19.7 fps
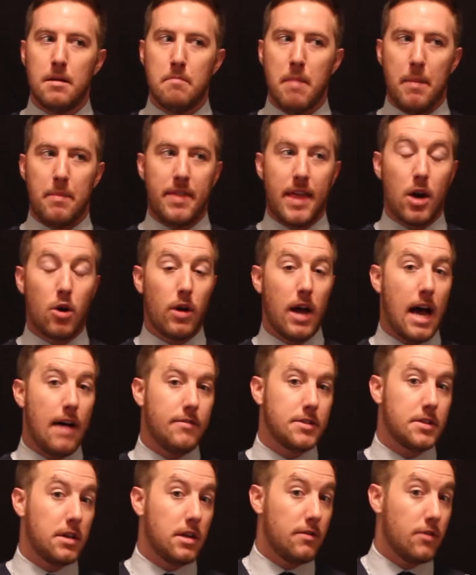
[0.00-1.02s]
maybe they don't
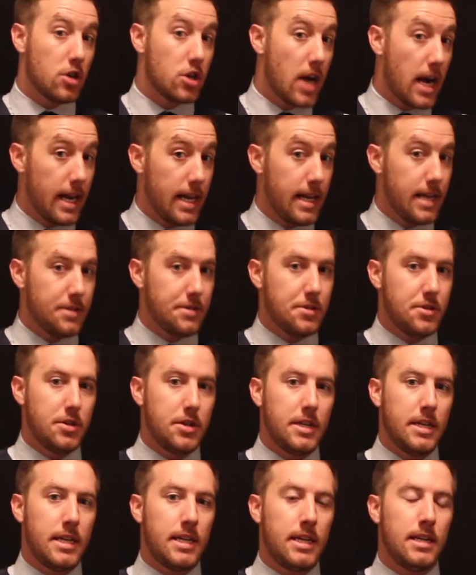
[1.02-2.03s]
have as good of a credit
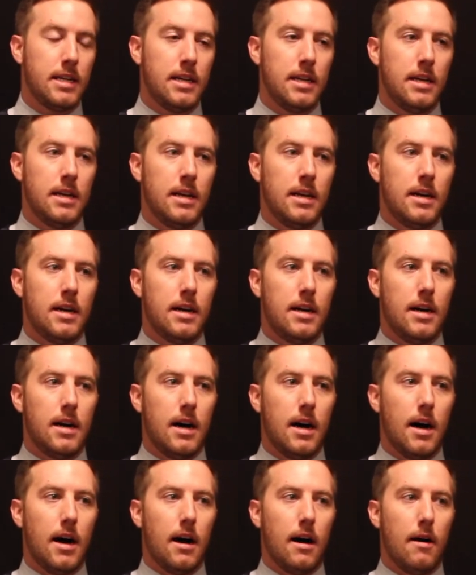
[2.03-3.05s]
history,
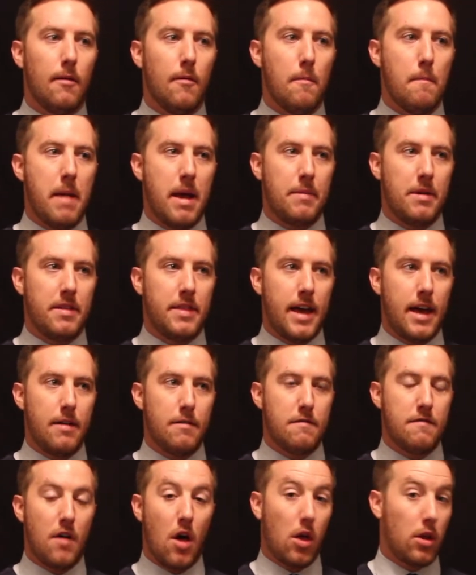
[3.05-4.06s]
maybe
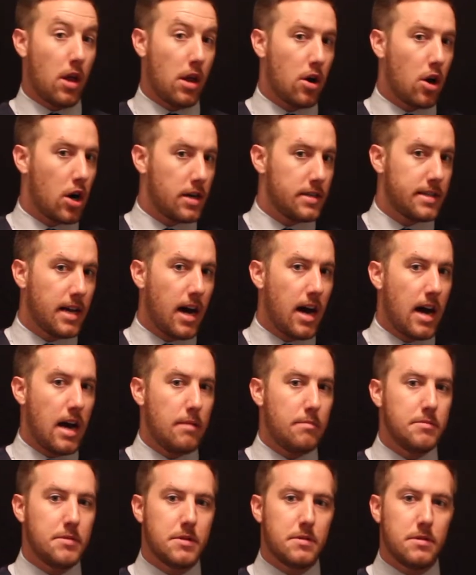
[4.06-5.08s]
they've fallen on hard
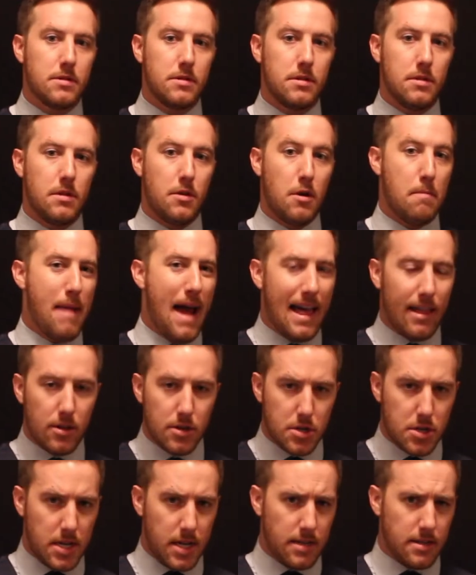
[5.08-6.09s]
times, their
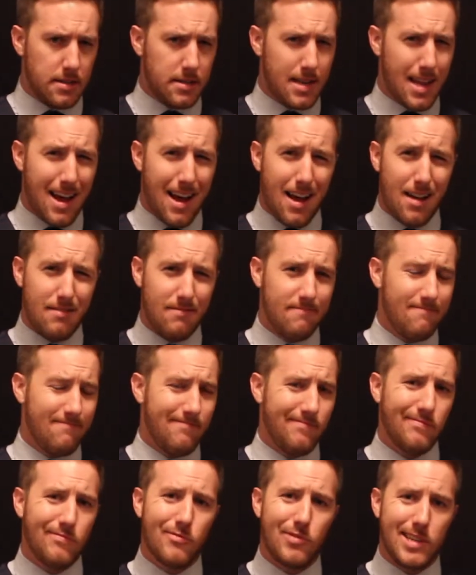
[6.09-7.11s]
balance sheet is not
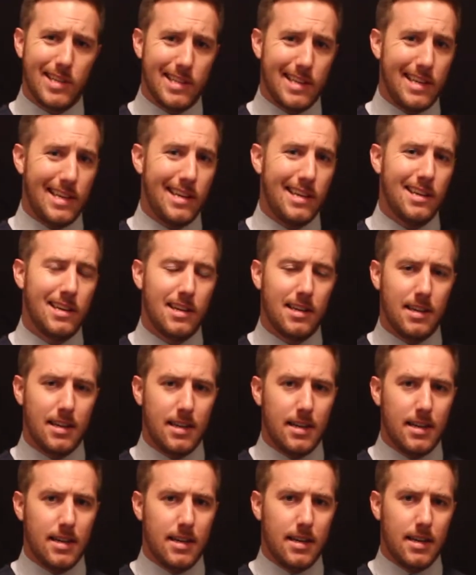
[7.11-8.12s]
really
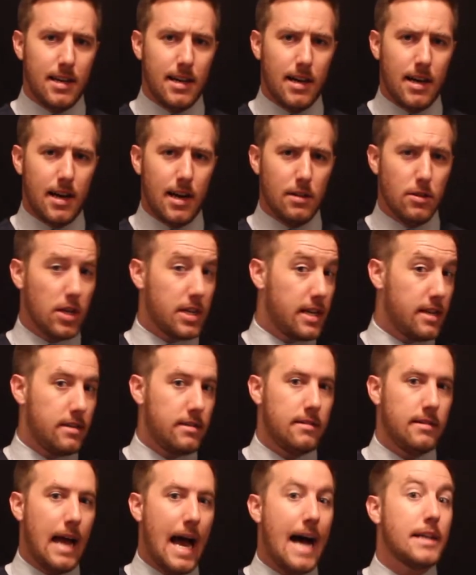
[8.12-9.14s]

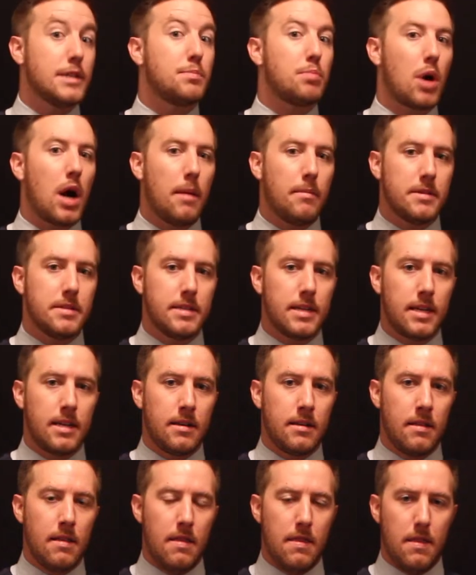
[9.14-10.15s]
looking as
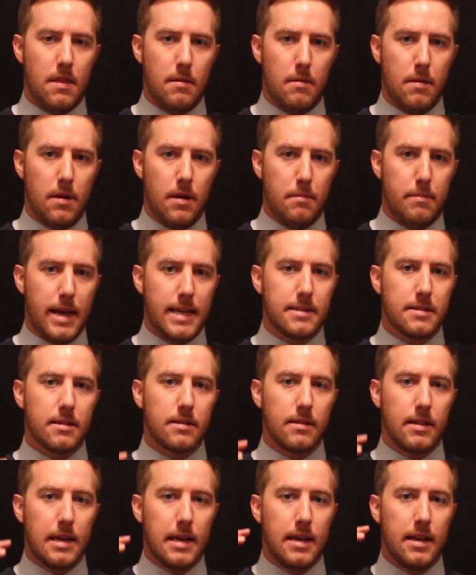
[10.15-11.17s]
promising.
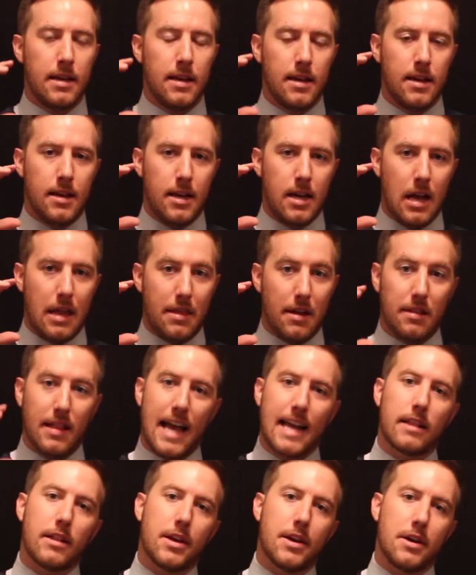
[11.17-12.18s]
Basically, the
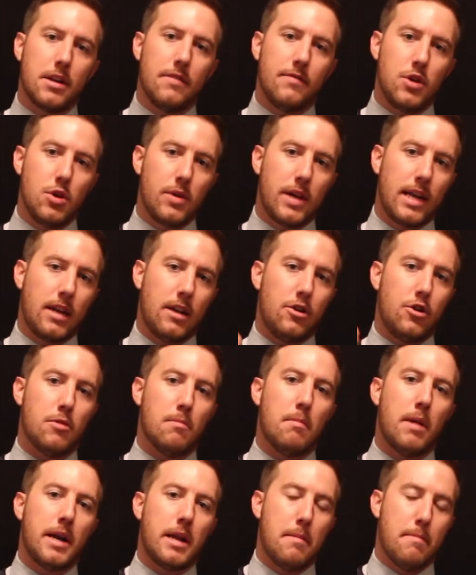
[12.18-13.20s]
likelihood of you getting your
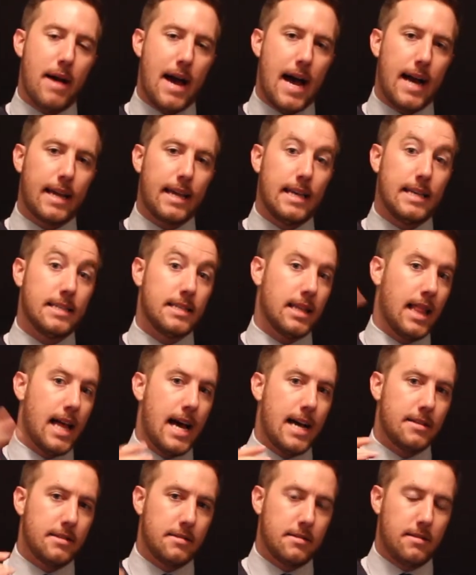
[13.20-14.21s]
money back is
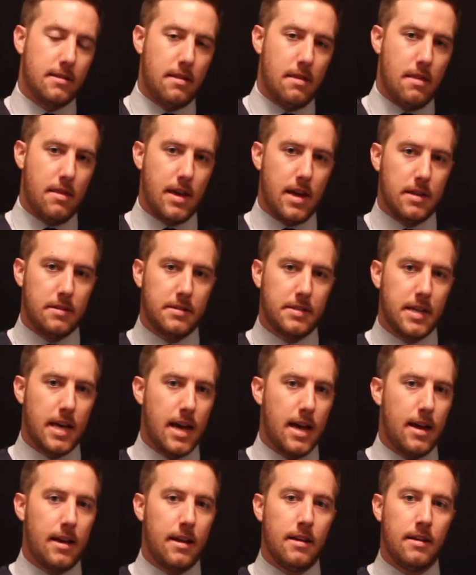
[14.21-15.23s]
less than,
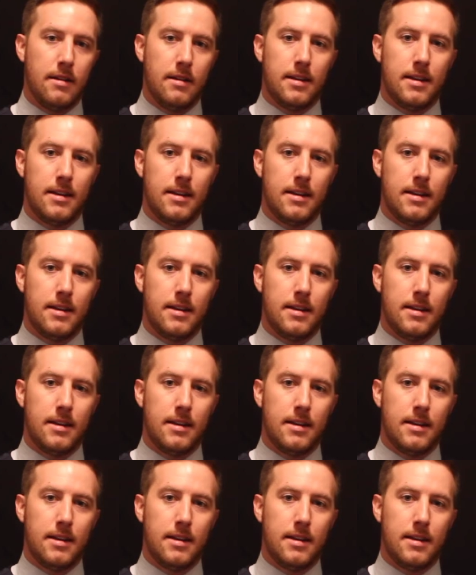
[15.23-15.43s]
say,